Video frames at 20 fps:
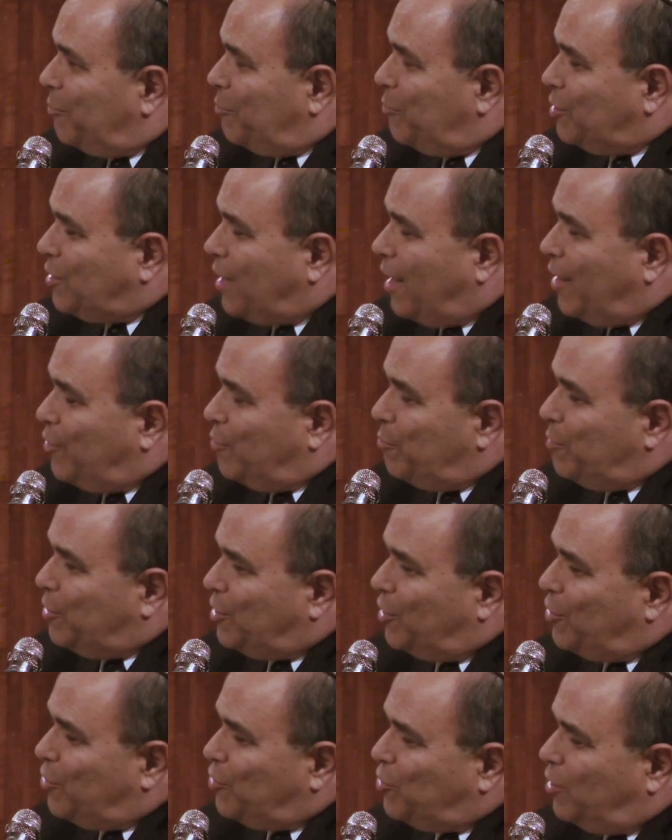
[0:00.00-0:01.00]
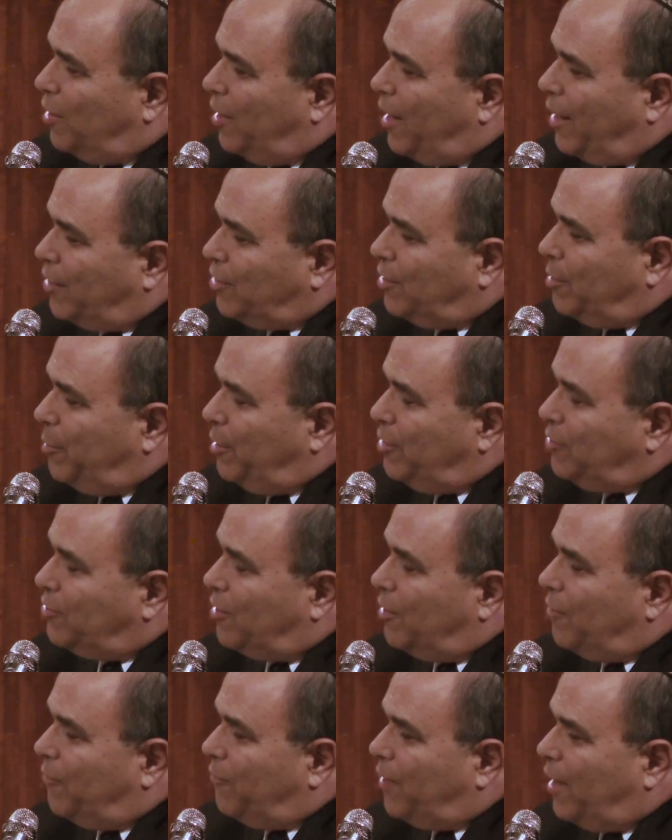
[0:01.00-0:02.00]
which I misunderstood. It actually
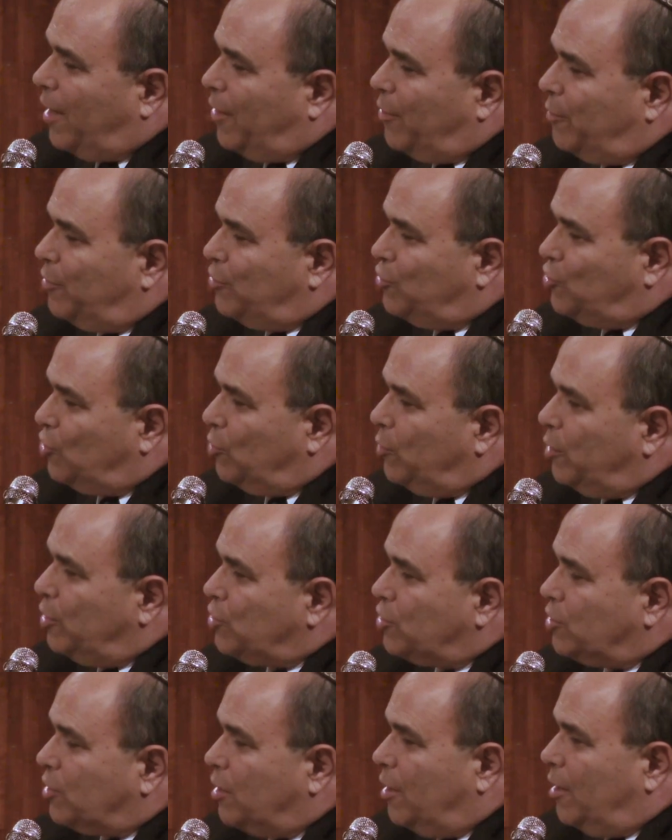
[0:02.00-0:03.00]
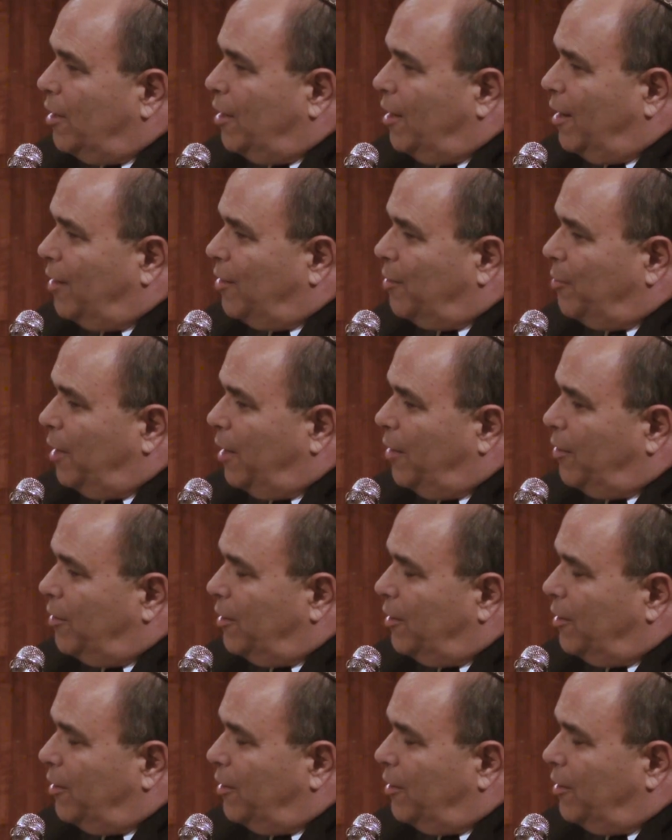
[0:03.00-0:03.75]
means the father is Jewish, and the